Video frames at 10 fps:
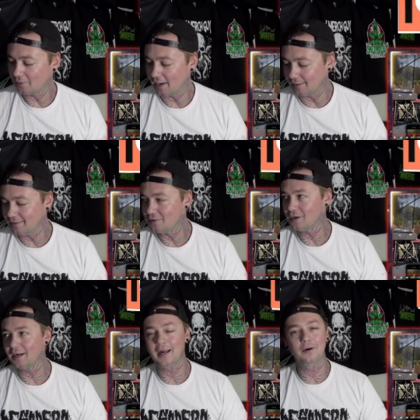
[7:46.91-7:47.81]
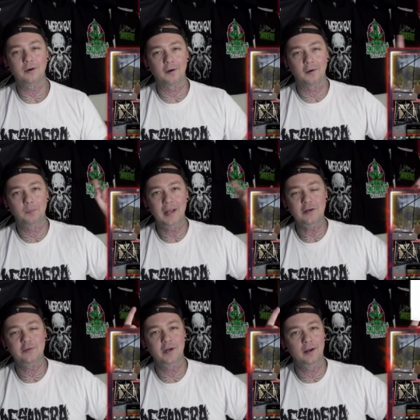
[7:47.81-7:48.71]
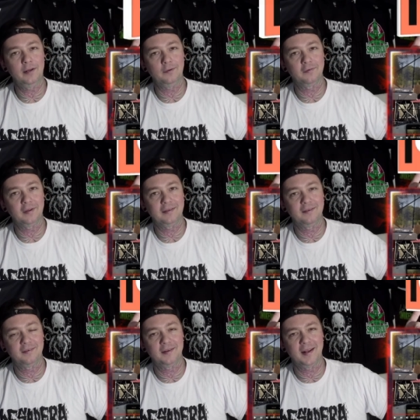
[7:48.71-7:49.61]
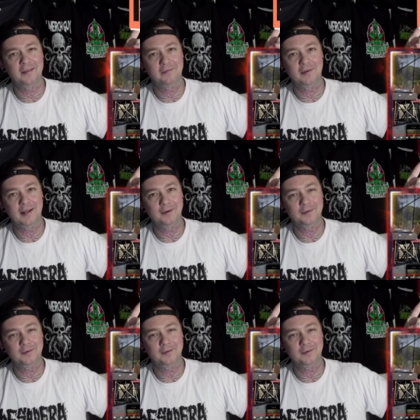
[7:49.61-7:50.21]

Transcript: kindly check out our Patreon. It looks like this at the end of the video.